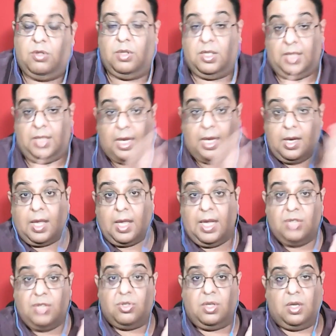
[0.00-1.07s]
So the
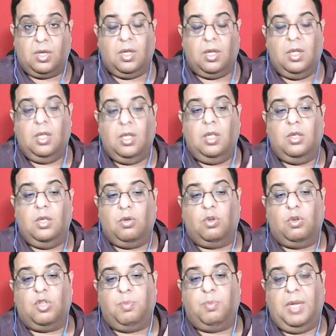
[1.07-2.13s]
segregation, so
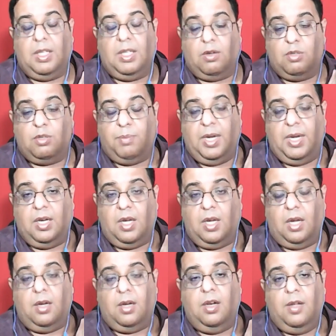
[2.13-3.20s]
to speak, that was being
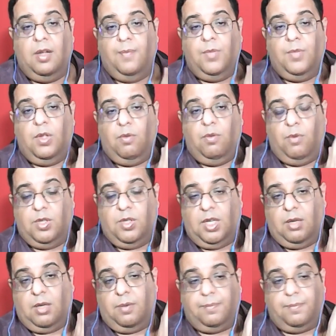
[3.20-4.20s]
done was that,